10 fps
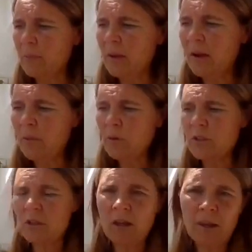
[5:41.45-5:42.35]
But I
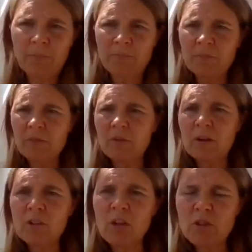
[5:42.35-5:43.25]
would
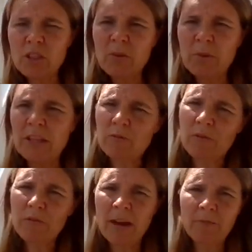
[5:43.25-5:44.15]
ask you just to please
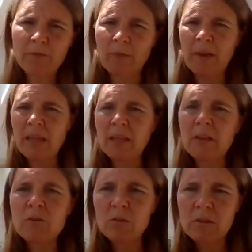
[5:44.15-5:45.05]
refrain from making
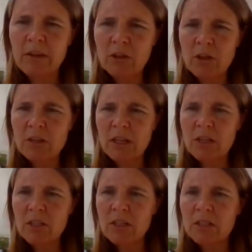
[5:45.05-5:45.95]
those sorts of
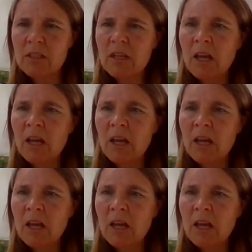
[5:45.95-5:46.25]
accusations.